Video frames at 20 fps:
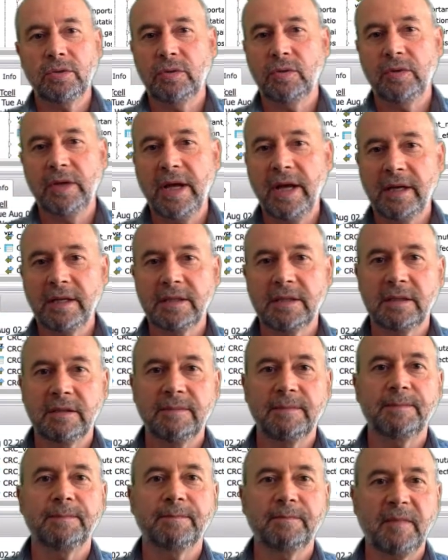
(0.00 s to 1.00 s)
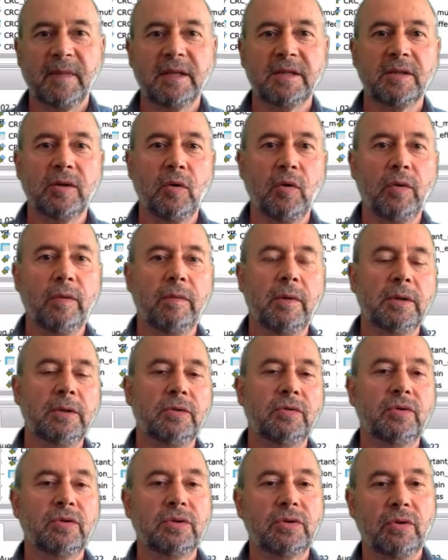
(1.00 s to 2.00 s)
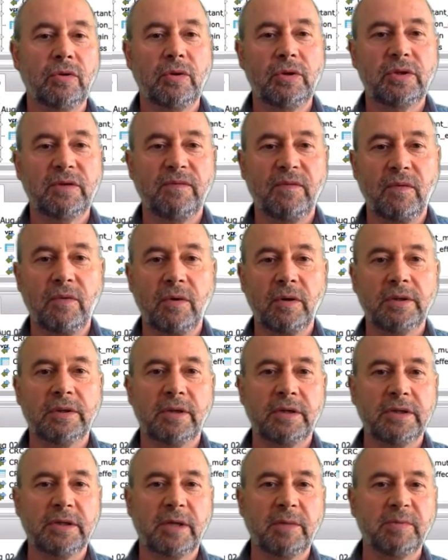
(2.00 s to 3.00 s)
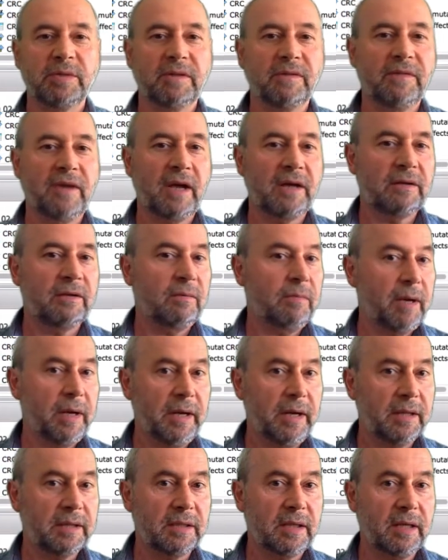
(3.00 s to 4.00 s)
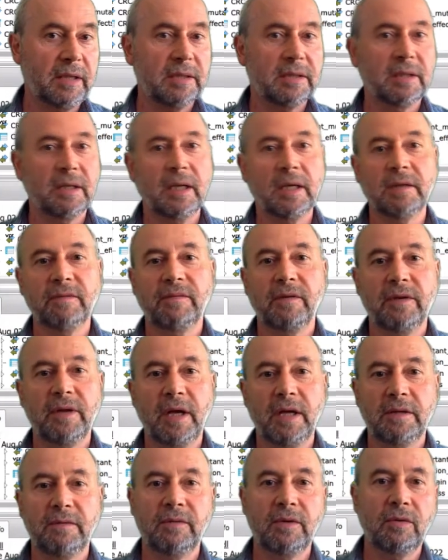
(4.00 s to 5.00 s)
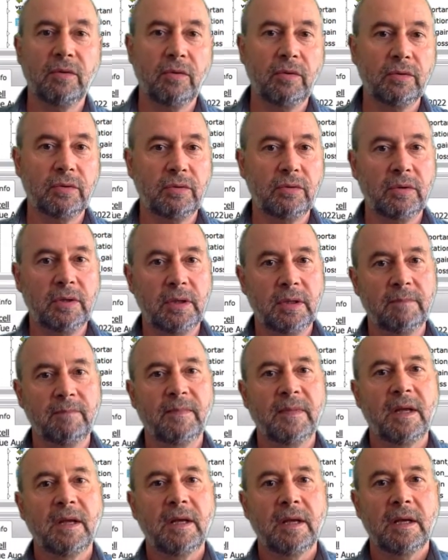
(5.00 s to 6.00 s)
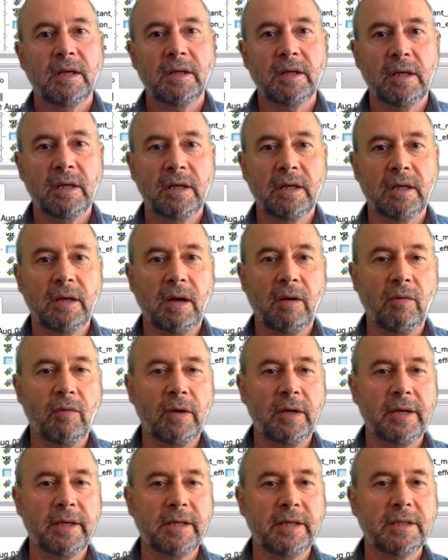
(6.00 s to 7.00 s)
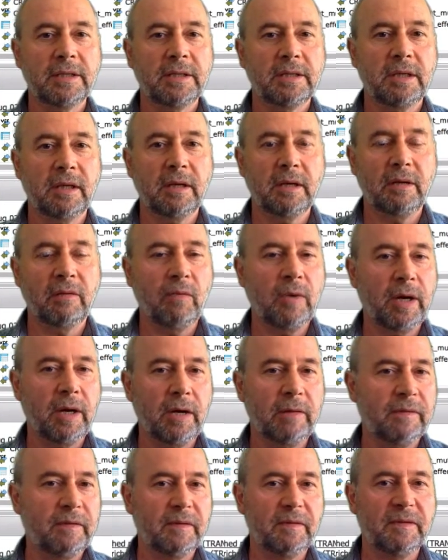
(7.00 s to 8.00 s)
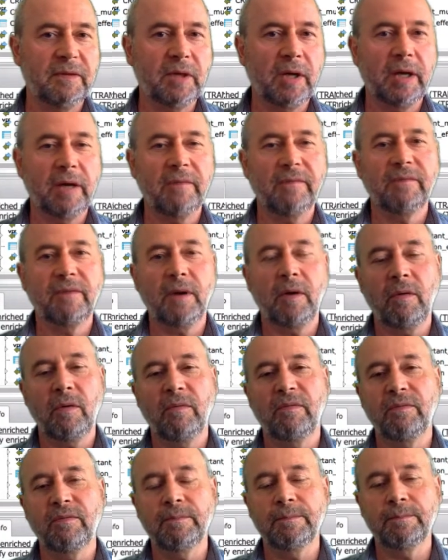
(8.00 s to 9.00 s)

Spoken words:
to do next? So we want to search for transcription factor binding sites. And for that, we go to our list where we have our